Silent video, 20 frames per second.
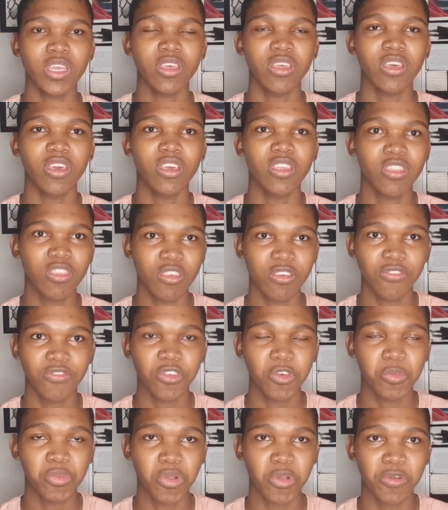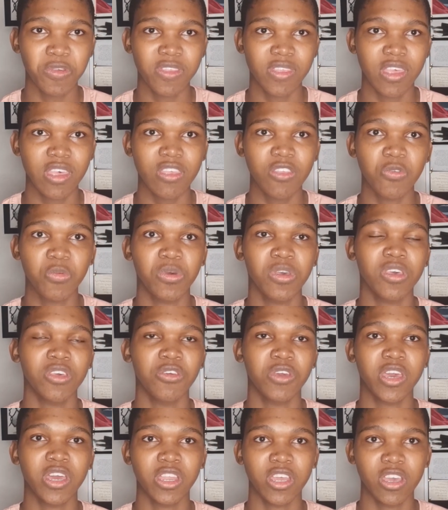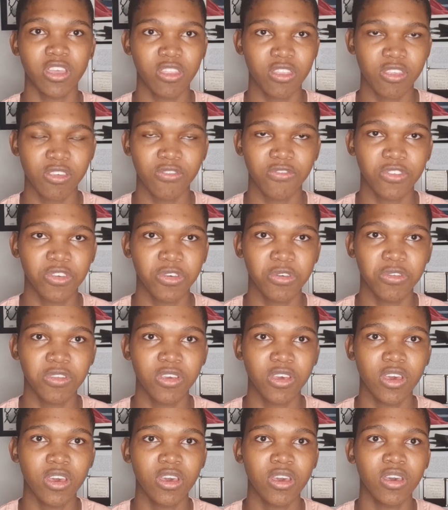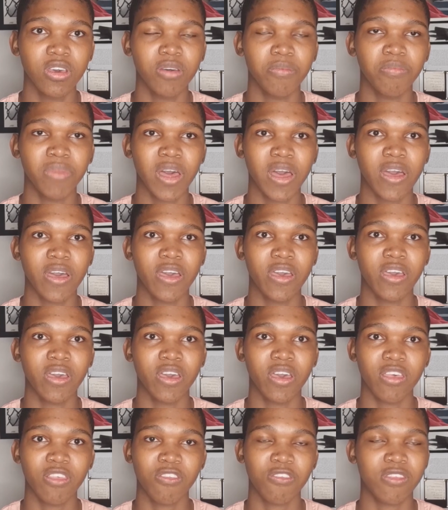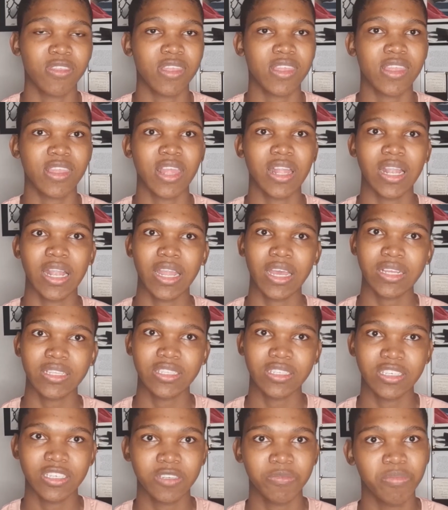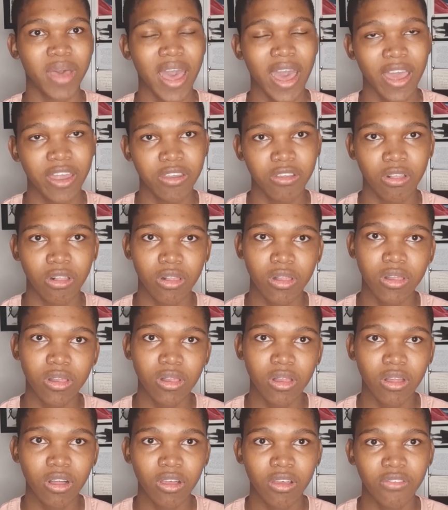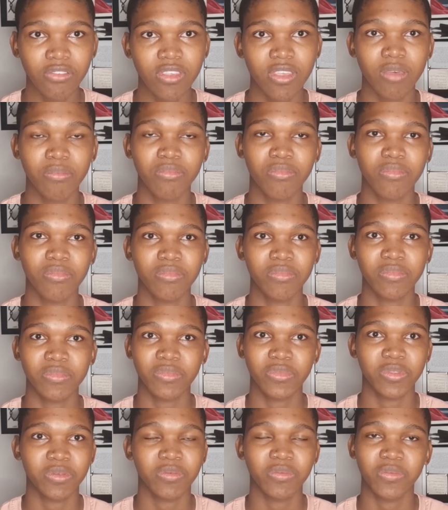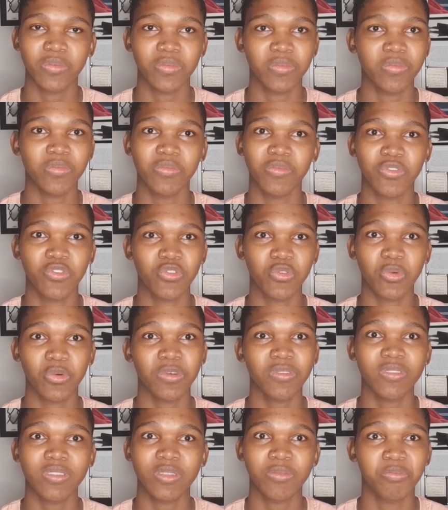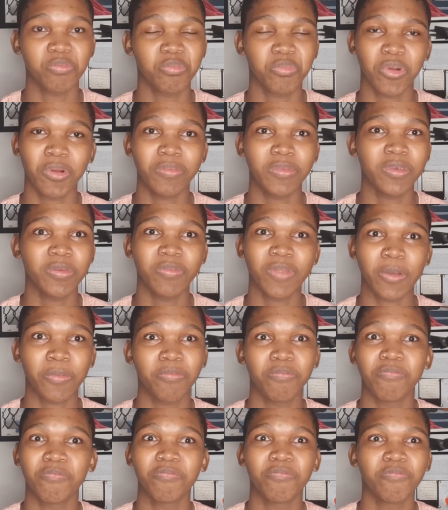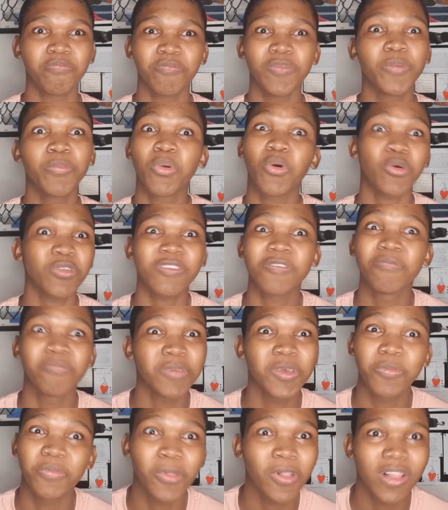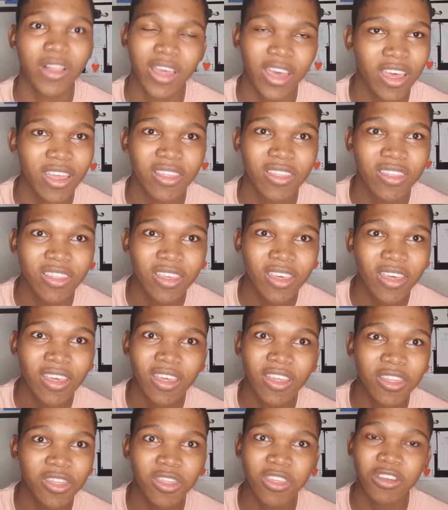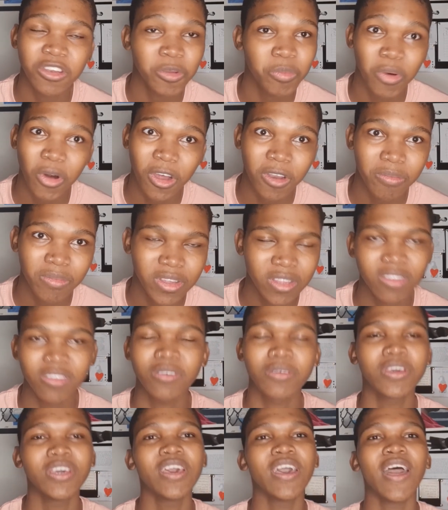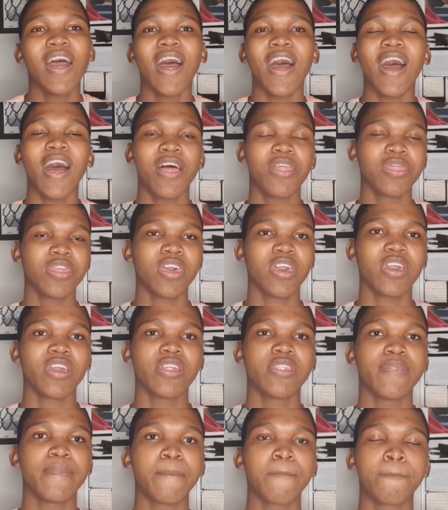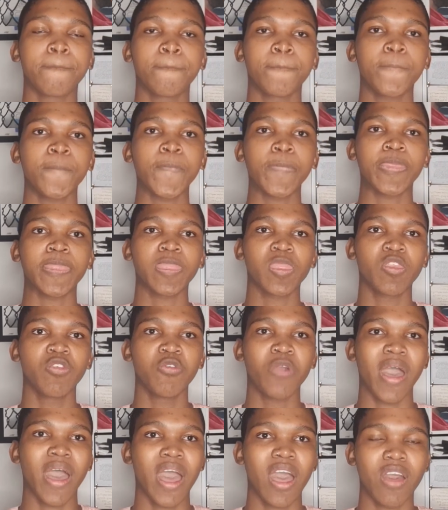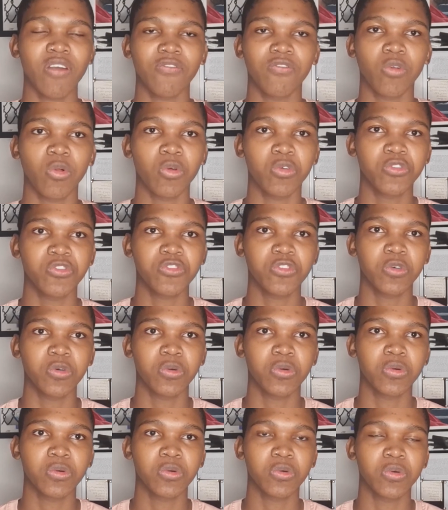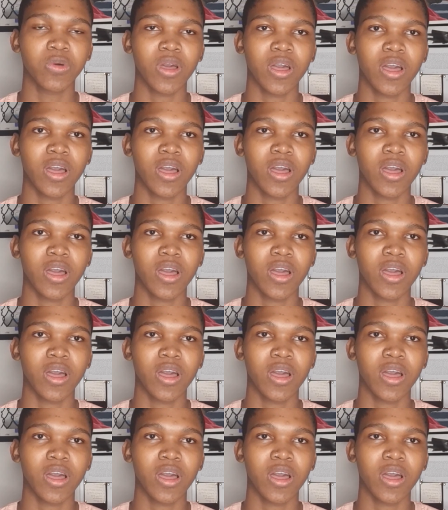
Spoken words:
interview process, where you get interviewed by a selected panel of some sort, probably like important people in the department. And then you have also